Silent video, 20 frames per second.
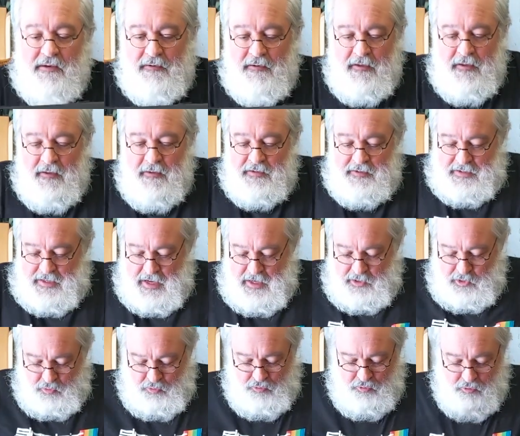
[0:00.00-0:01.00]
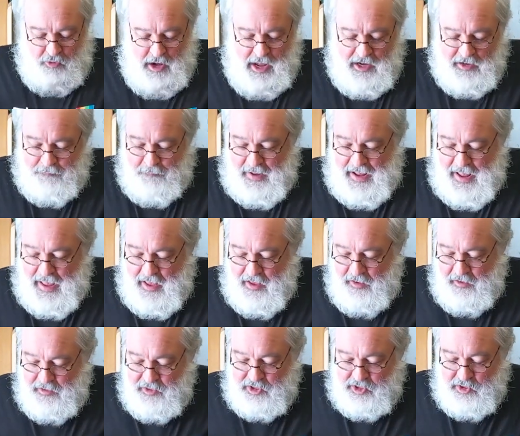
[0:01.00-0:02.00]
It says
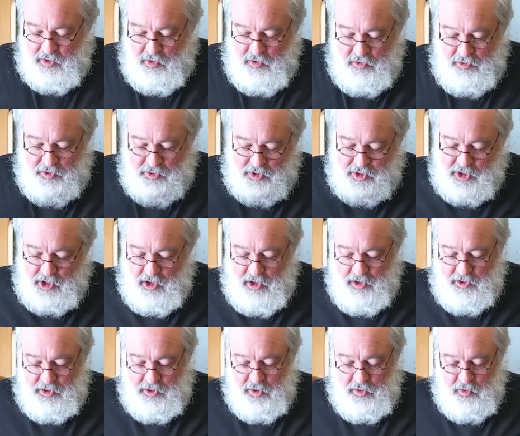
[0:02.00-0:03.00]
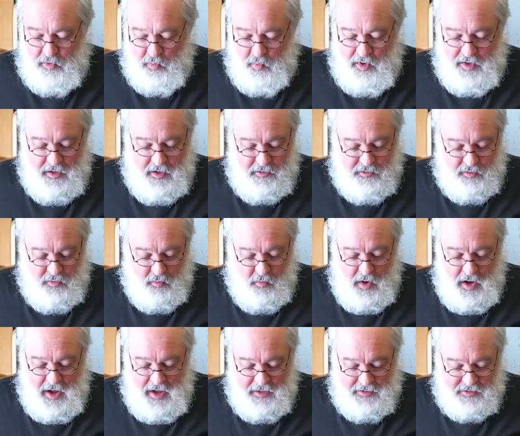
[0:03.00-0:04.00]
Rockpals solar charger, one hundred
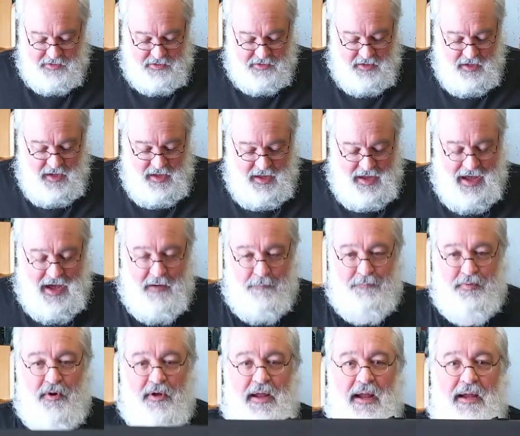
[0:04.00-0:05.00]
watts, output